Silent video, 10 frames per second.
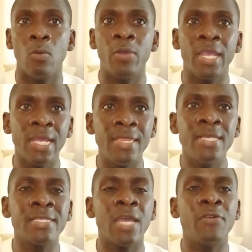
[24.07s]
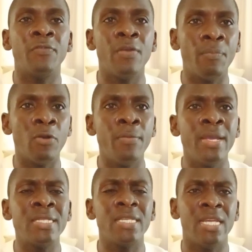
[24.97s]
We get this kind of
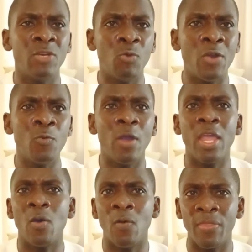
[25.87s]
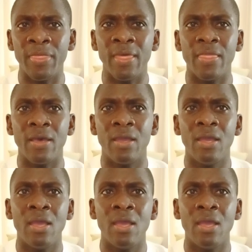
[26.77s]
employment in one way or the other.